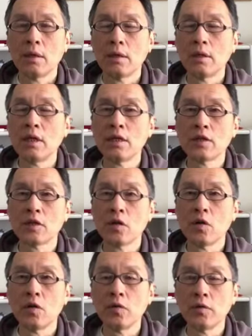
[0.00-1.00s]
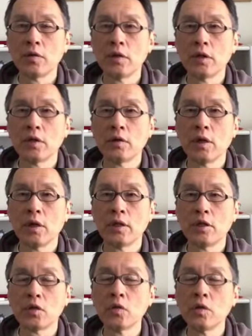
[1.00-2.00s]
years ago.
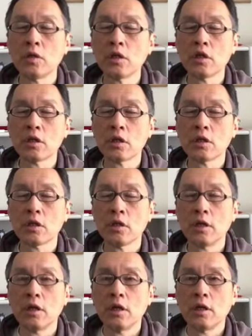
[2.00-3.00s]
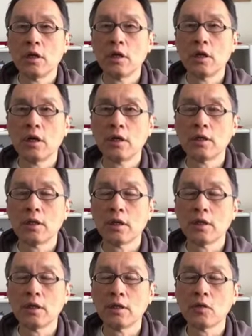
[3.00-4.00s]
The Sun Tzu,
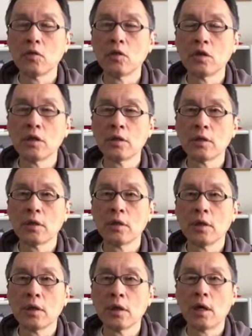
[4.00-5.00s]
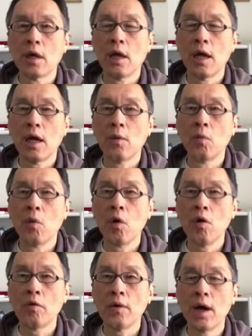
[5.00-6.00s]
the Sun Tzu
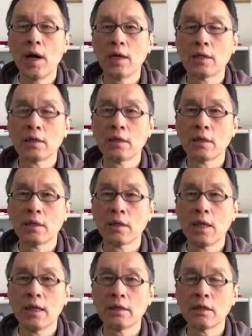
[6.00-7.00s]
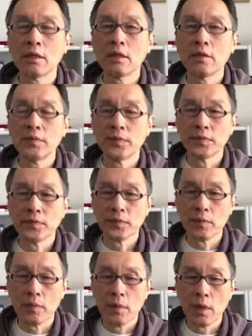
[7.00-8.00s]
War of Art, classical,
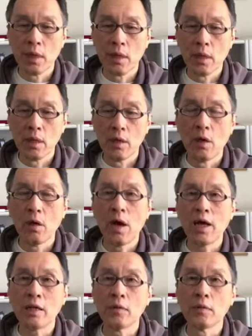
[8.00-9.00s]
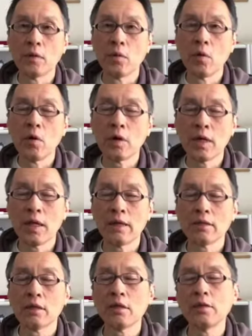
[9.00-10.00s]
or Art of the War,
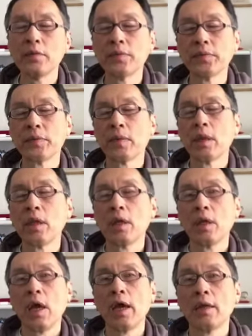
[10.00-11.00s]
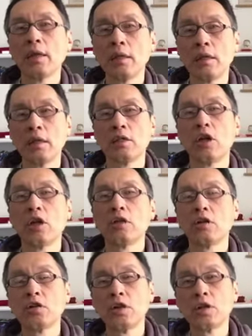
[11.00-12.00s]
classical, and the
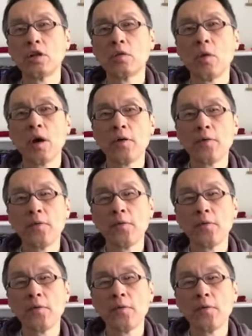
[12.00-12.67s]
General Qi Ji Guang